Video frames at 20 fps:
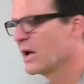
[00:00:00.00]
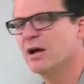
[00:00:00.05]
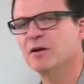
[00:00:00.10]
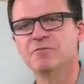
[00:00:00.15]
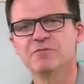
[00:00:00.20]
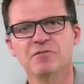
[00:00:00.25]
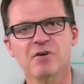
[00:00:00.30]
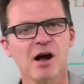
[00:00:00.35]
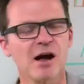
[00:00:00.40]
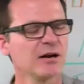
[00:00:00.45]

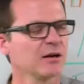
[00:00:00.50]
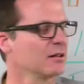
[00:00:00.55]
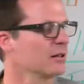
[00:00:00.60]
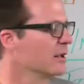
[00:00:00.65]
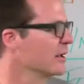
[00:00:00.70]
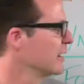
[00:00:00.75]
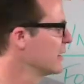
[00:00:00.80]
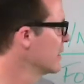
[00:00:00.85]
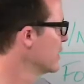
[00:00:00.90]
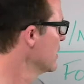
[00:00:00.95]
And
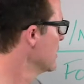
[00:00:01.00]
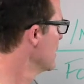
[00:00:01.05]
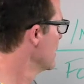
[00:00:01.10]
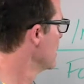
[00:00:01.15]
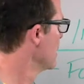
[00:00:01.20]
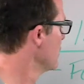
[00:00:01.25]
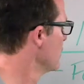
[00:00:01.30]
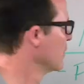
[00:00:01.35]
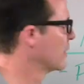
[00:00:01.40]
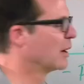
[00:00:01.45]
finally,
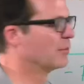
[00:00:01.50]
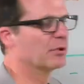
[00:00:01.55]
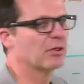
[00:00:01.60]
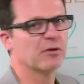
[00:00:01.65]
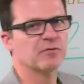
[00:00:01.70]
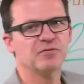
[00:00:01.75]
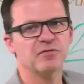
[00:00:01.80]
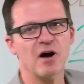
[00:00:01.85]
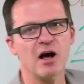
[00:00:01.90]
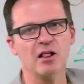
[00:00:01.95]
we come to
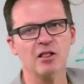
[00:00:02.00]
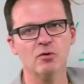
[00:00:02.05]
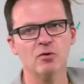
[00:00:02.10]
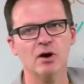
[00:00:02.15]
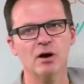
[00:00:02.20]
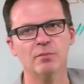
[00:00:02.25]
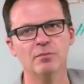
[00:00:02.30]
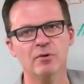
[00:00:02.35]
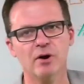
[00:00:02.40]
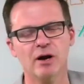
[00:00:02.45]
the
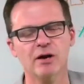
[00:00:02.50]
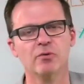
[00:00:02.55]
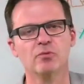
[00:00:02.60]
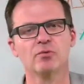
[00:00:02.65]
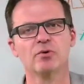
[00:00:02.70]
follow-up, right?